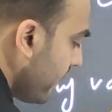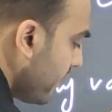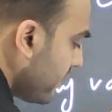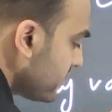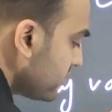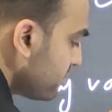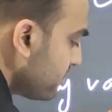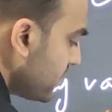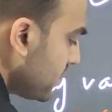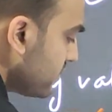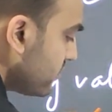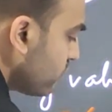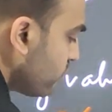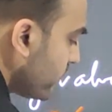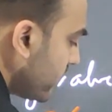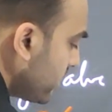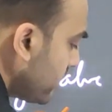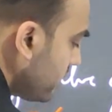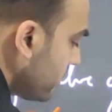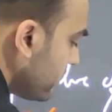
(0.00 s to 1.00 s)
X plus
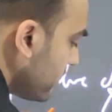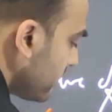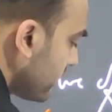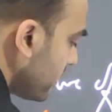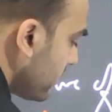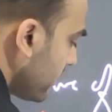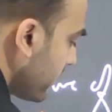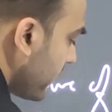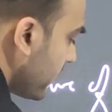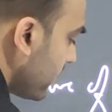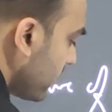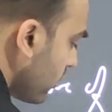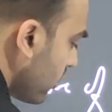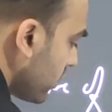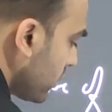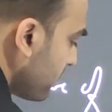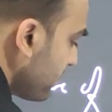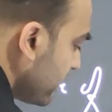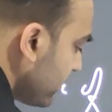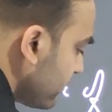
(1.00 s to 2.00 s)
1
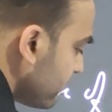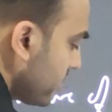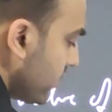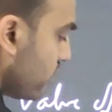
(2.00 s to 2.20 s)
cannot be